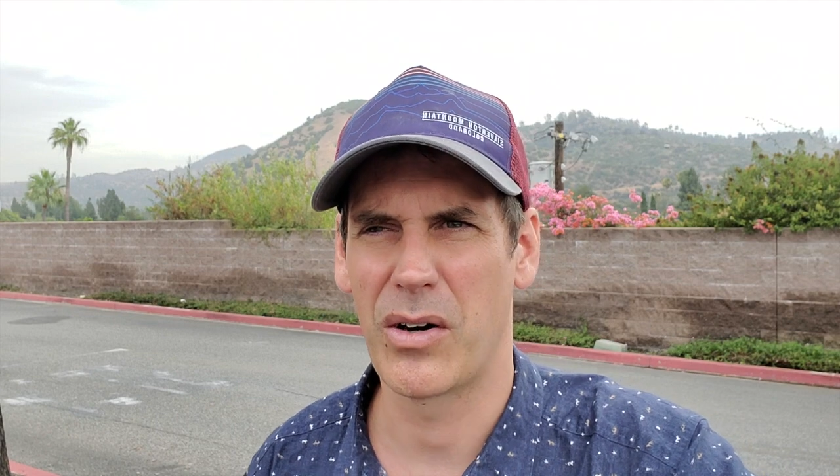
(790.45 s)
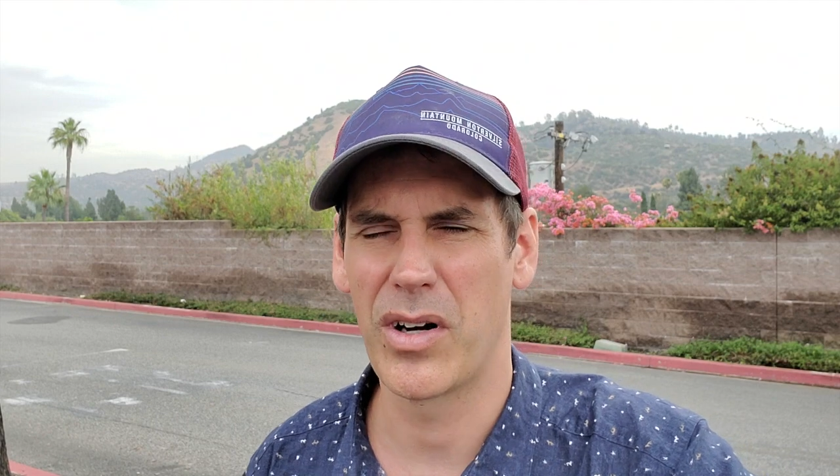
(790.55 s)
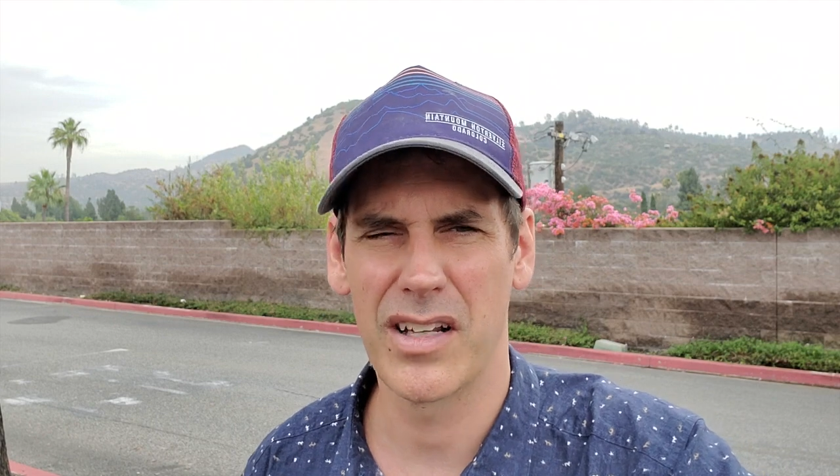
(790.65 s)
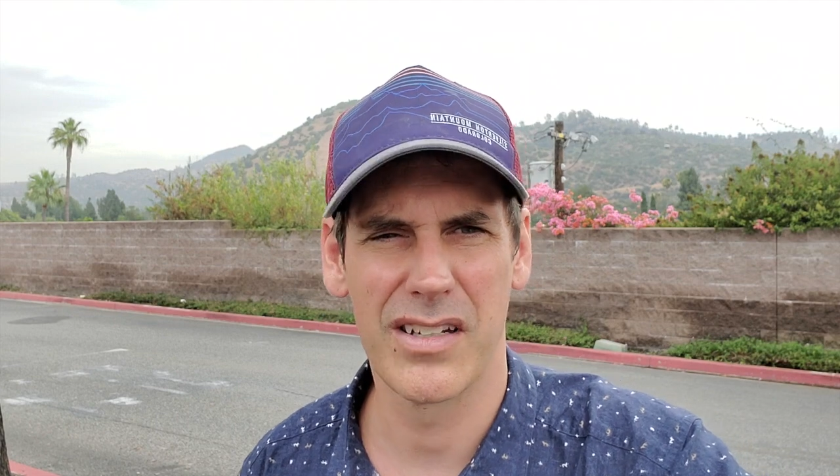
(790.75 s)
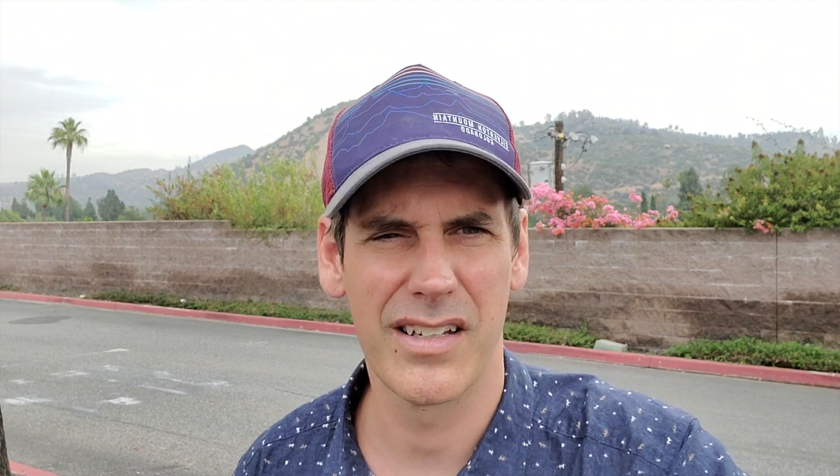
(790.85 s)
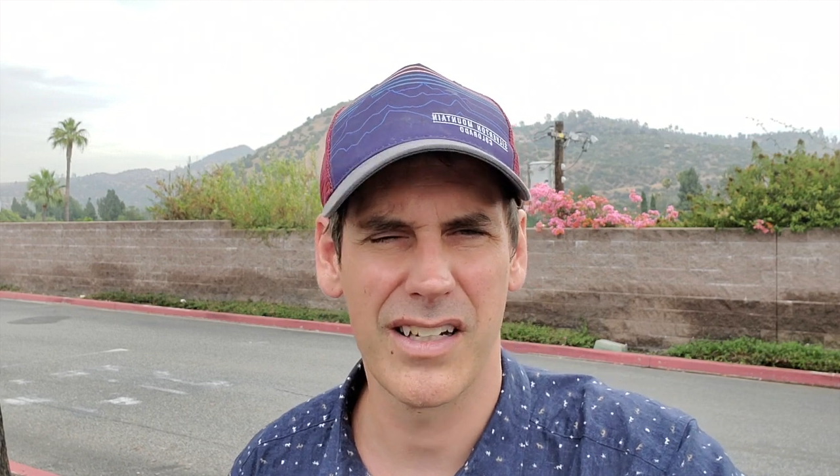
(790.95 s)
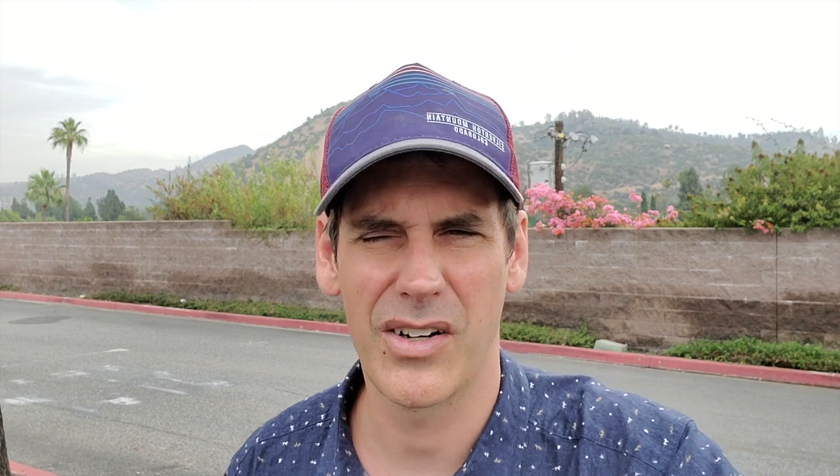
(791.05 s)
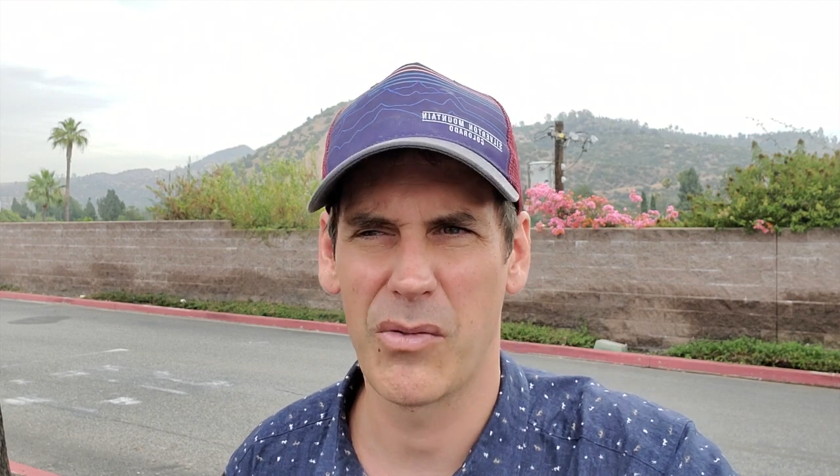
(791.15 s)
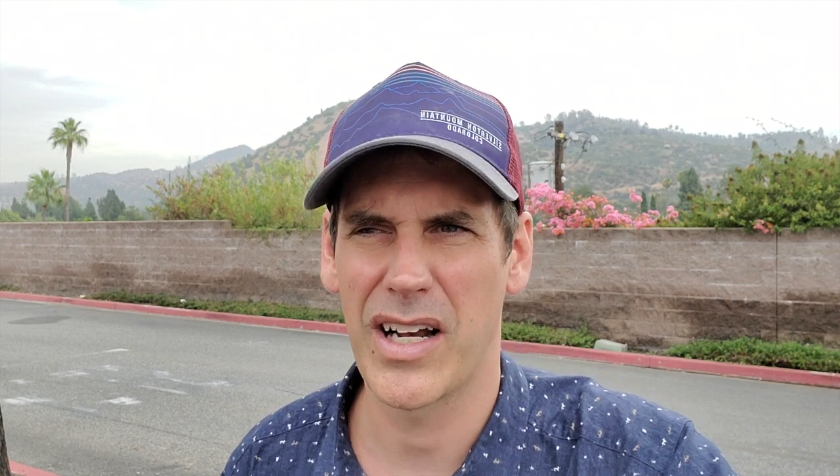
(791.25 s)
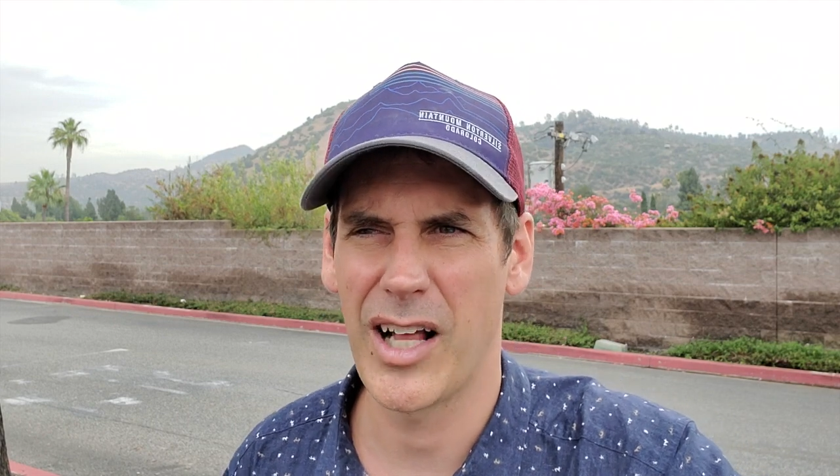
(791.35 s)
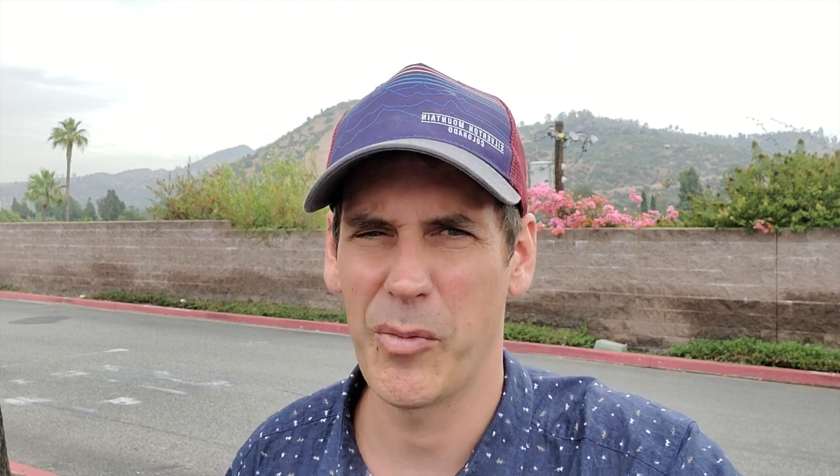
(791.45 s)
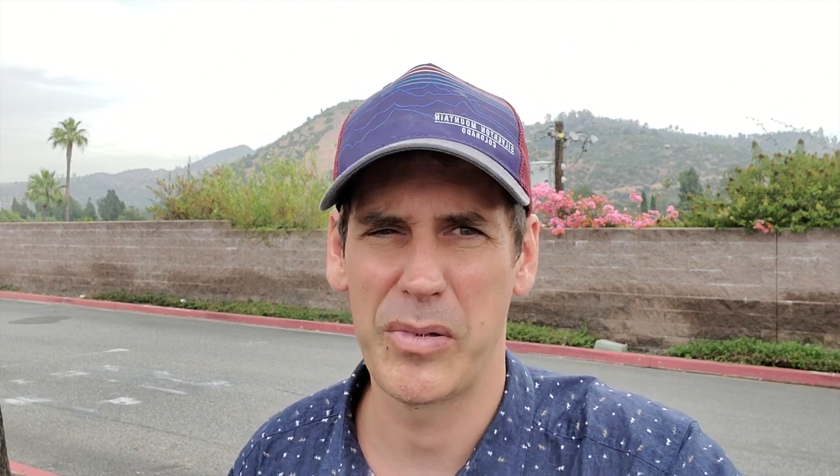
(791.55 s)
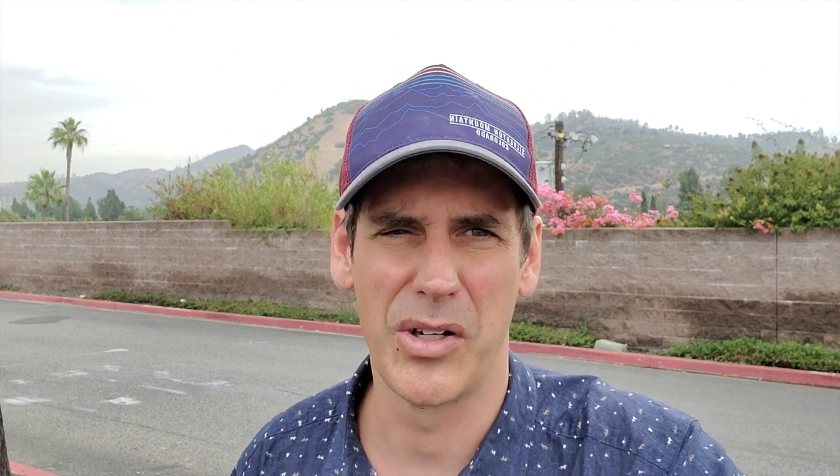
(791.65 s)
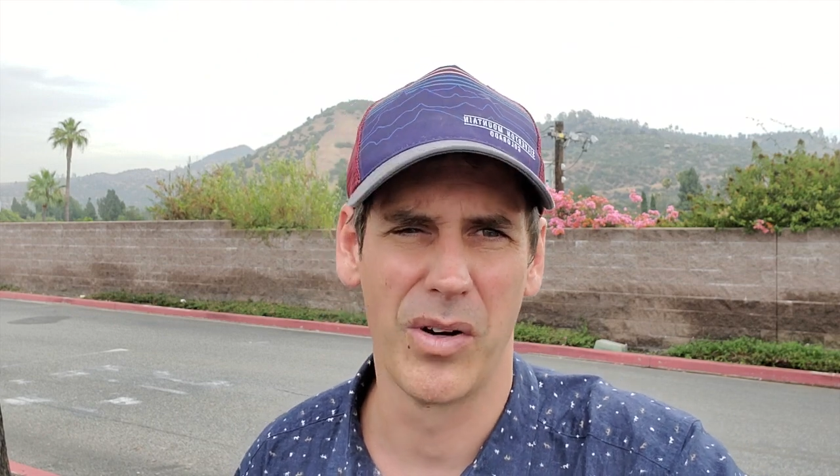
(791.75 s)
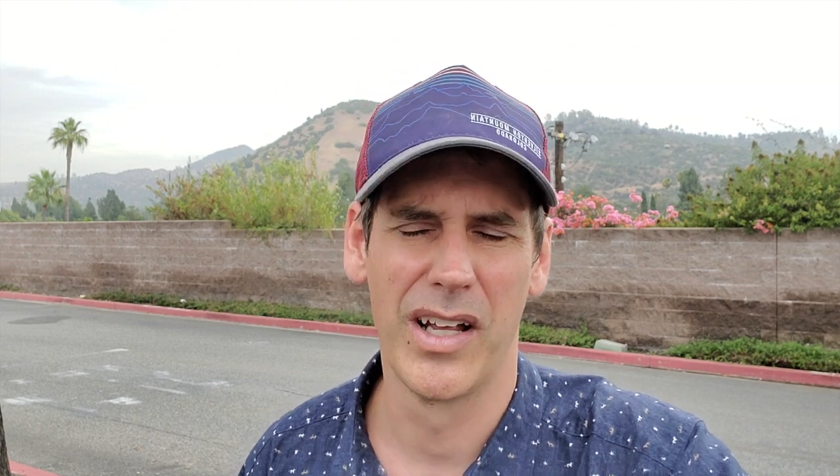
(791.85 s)
or I want to
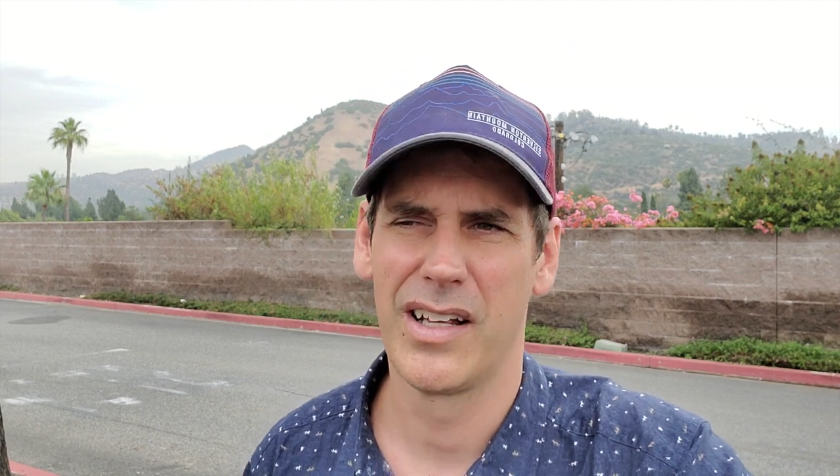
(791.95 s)
help you.